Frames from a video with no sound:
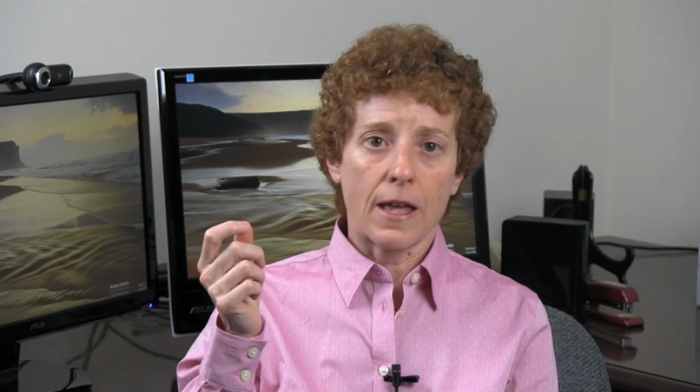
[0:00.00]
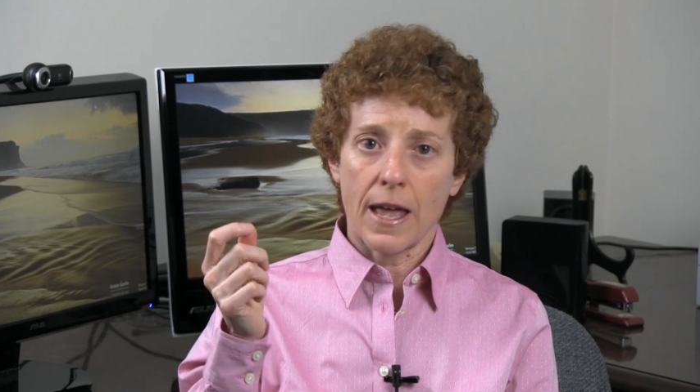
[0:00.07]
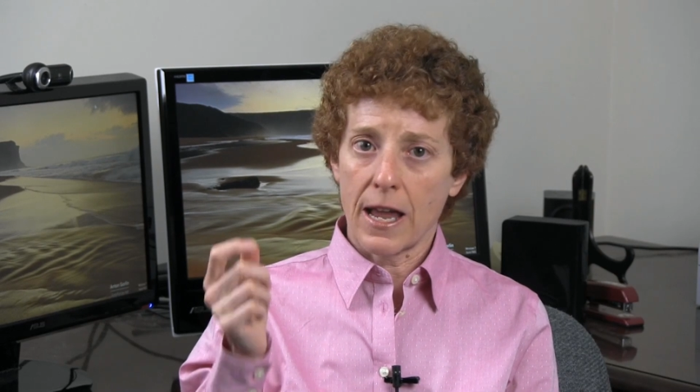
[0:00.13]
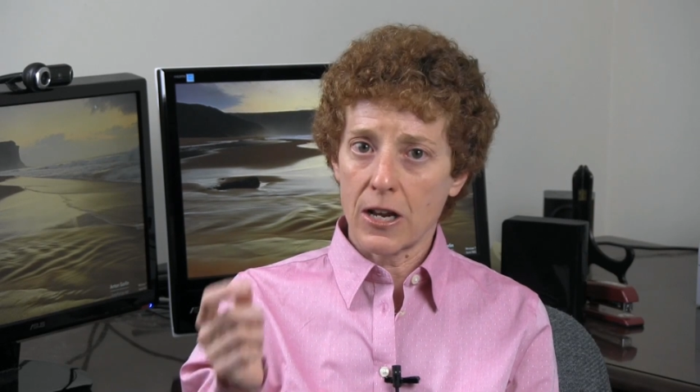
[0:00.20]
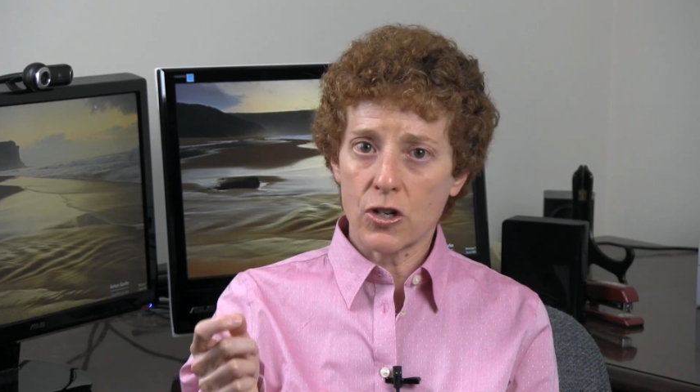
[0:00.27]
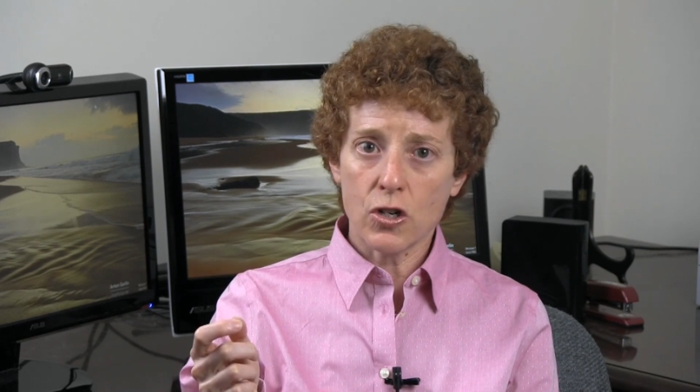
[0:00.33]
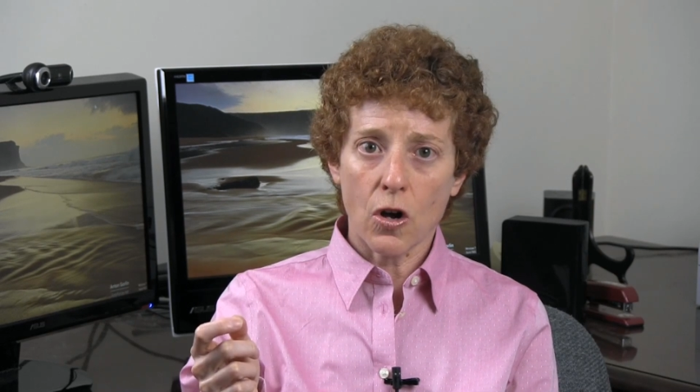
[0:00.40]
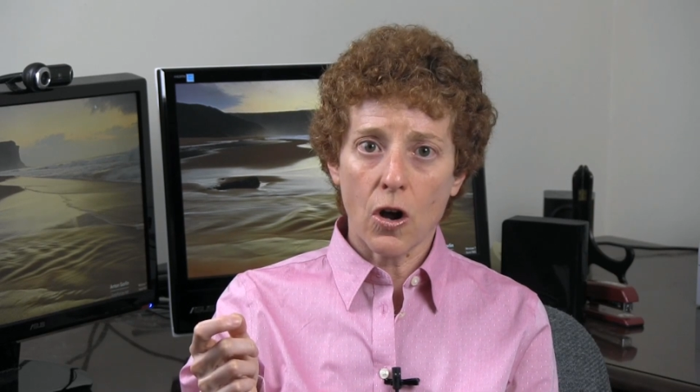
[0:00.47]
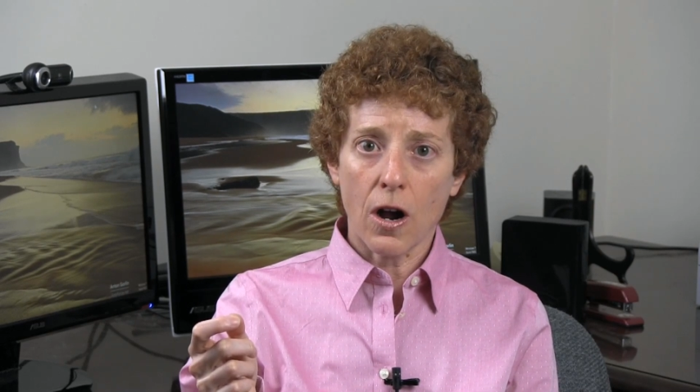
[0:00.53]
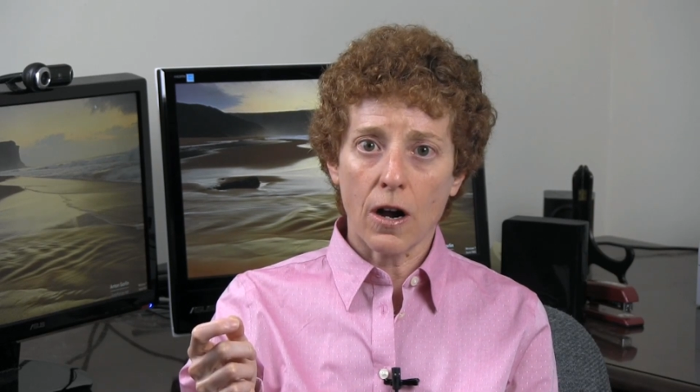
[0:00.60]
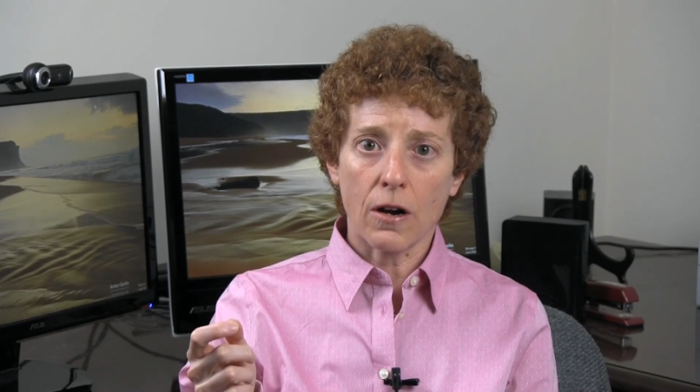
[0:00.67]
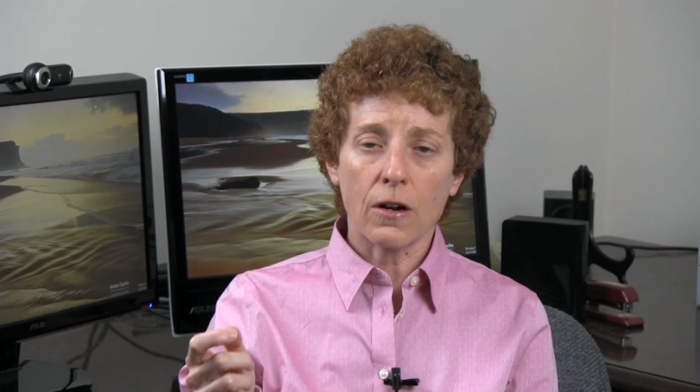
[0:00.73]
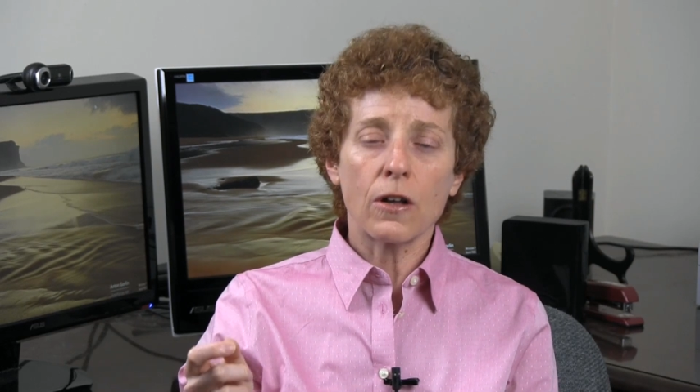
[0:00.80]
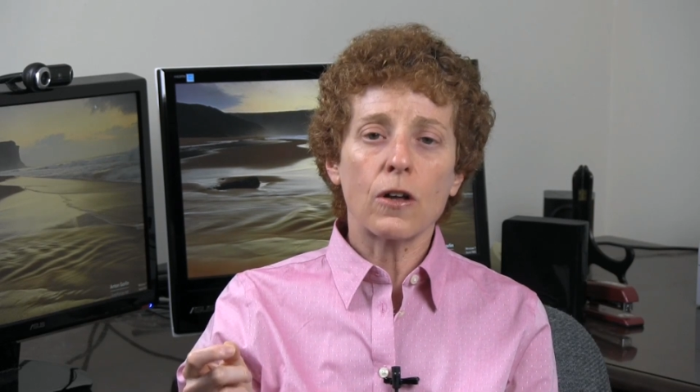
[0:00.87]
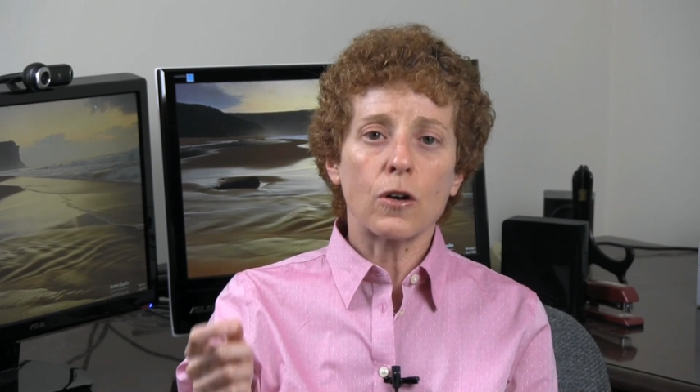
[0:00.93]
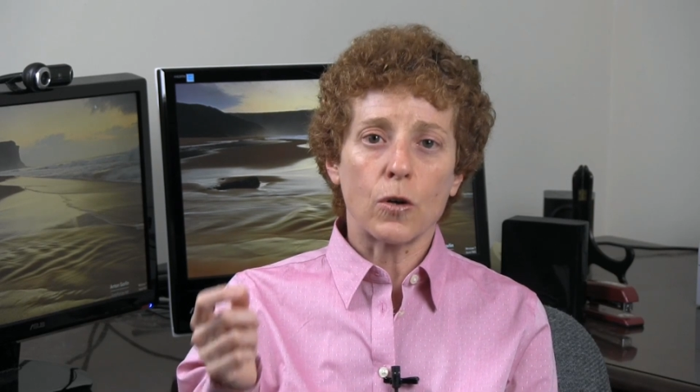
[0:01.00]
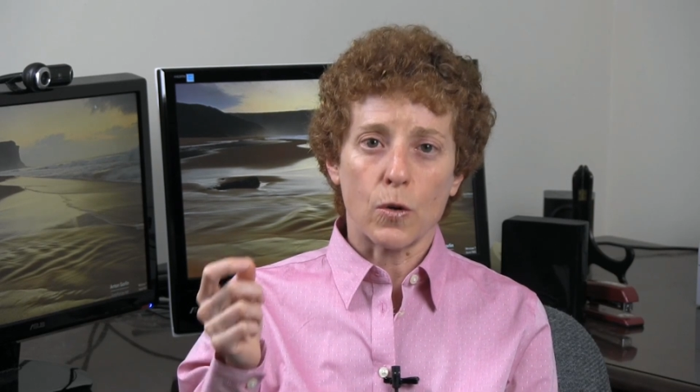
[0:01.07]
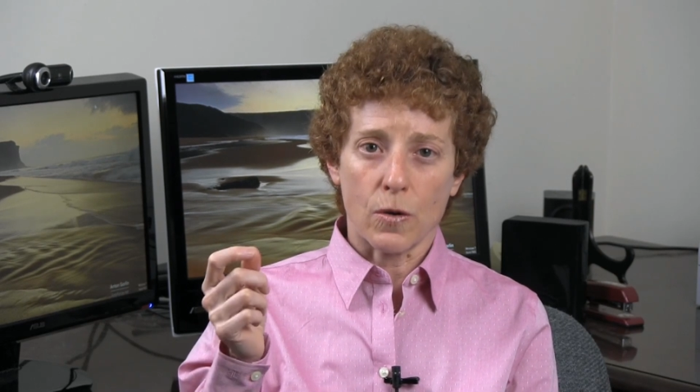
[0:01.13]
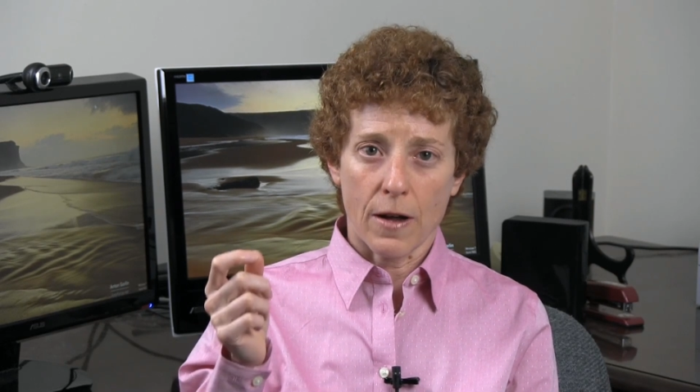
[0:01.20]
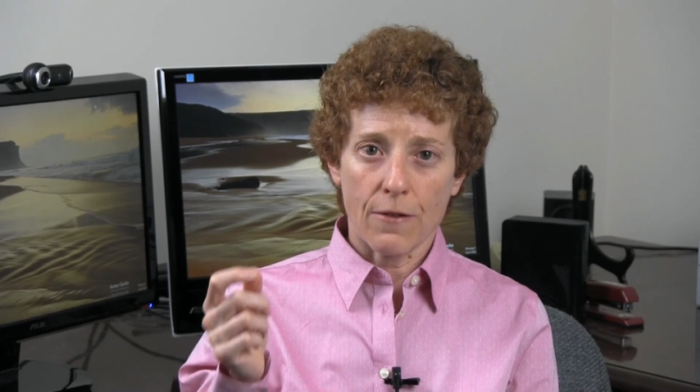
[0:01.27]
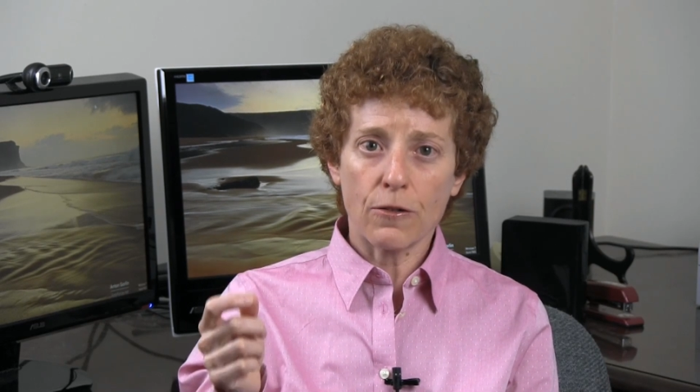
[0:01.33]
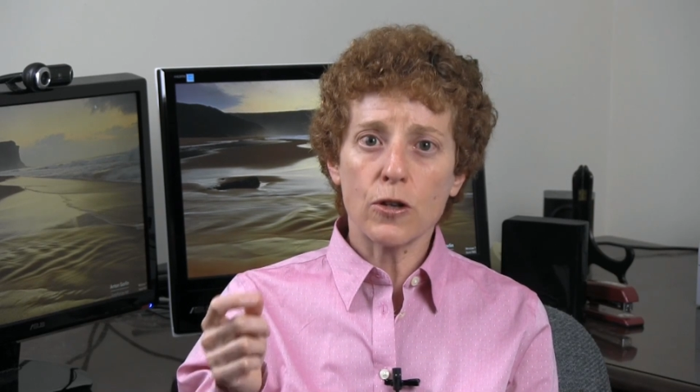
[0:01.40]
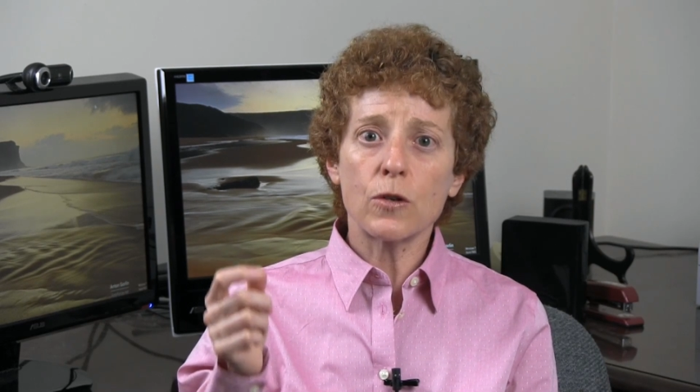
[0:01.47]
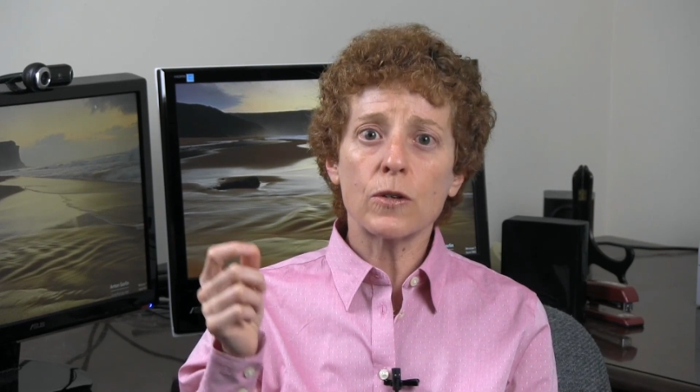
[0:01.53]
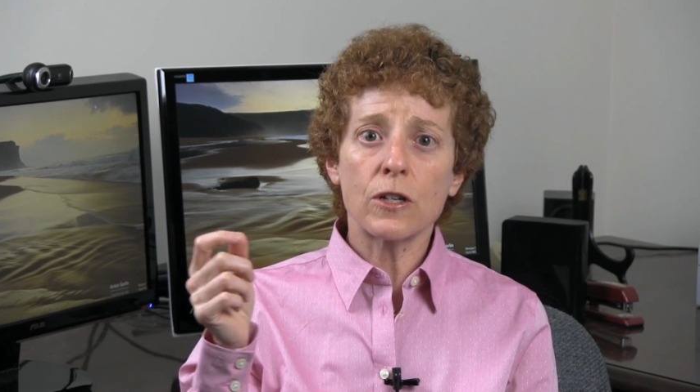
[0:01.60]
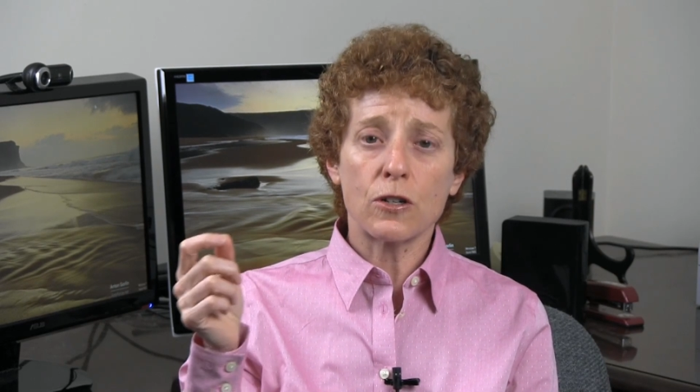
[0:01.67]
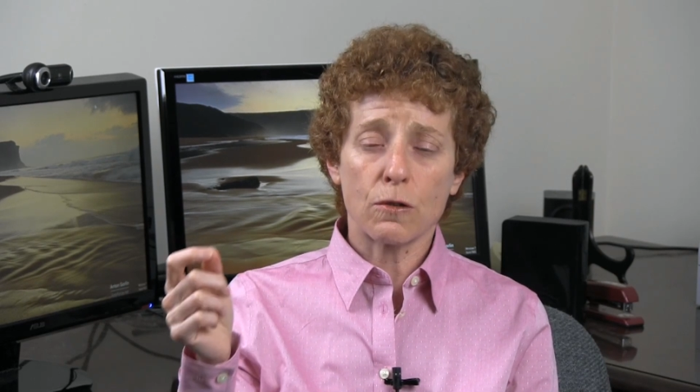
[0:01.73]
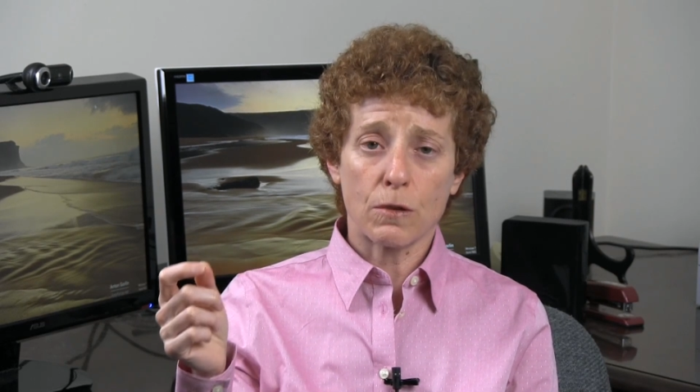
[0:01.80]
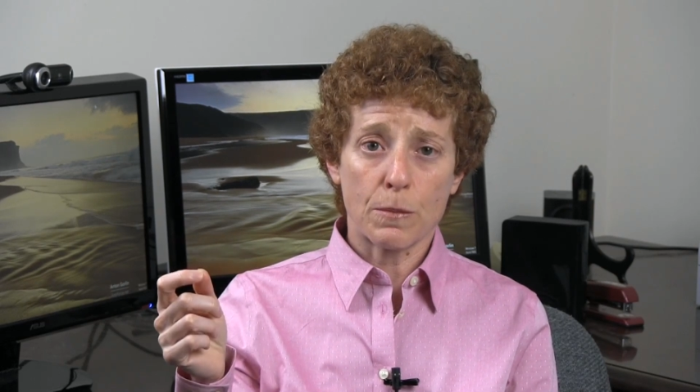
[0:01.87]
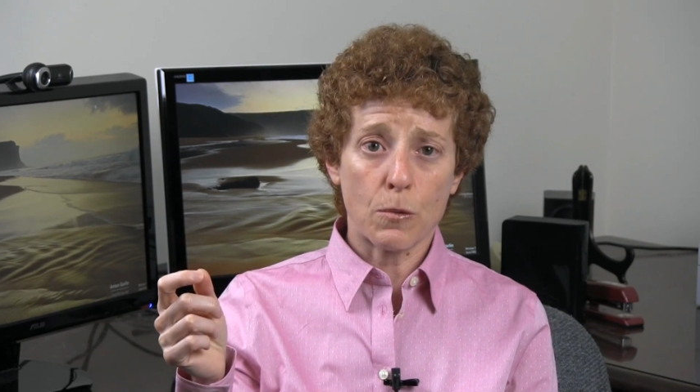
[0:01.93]
H R, or whoever you
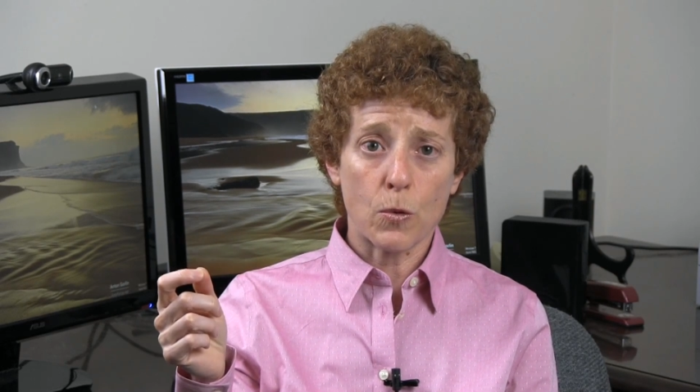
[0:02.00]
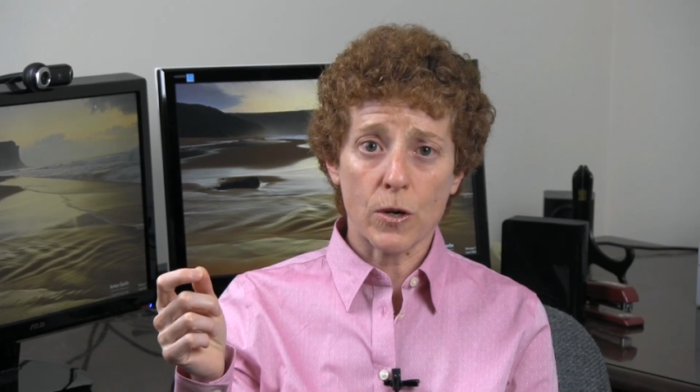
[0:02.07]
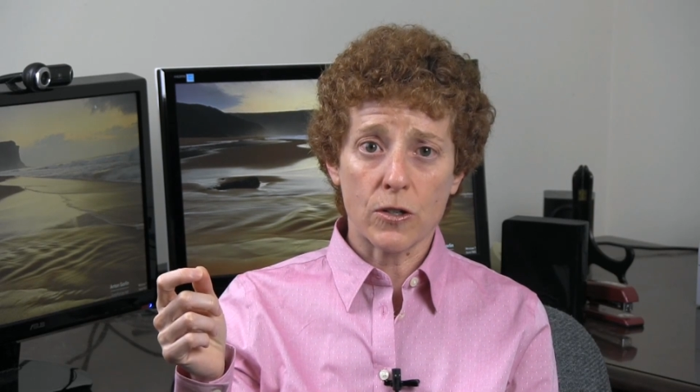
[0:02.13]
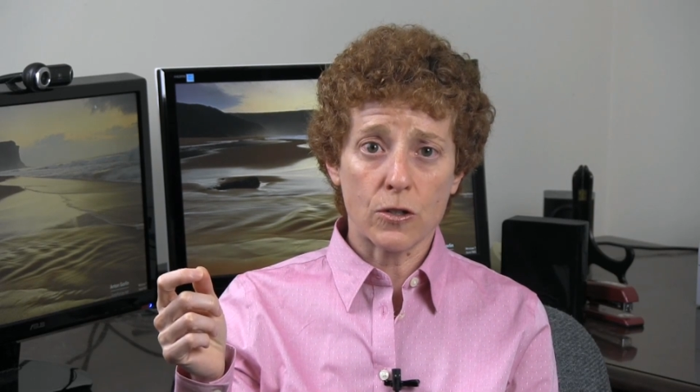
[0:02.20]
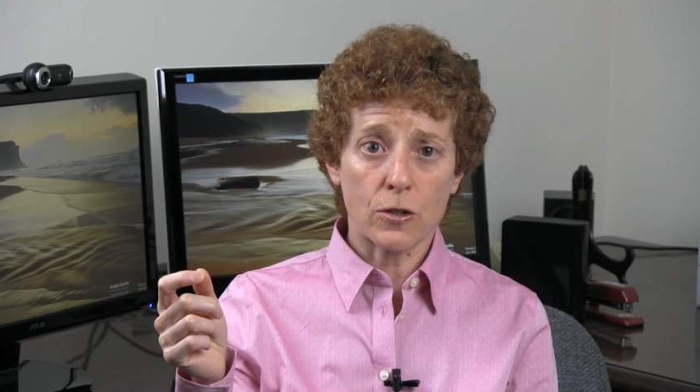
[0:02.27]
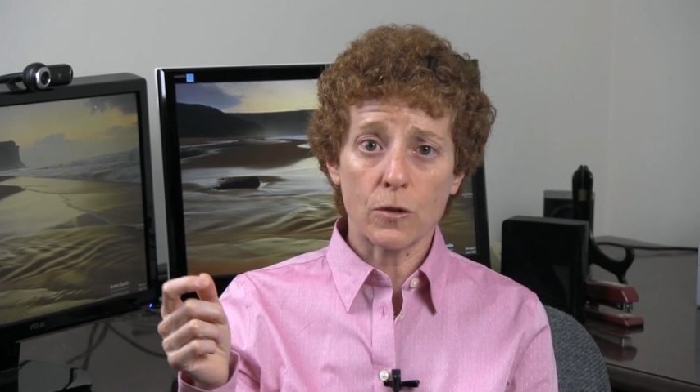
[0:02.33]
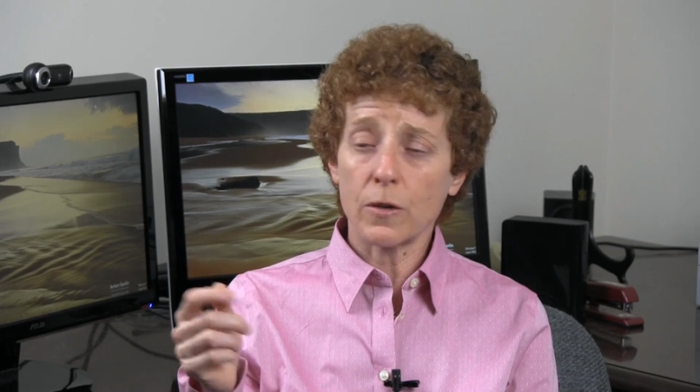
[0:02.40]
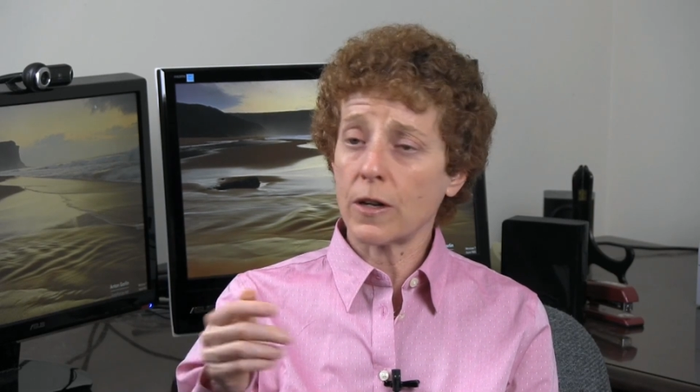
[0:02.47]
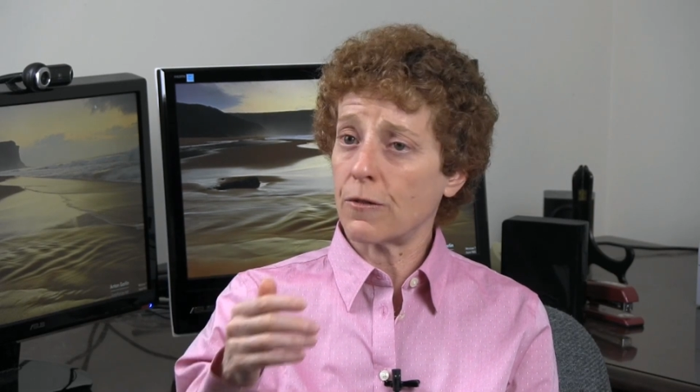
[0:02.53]
need to report to.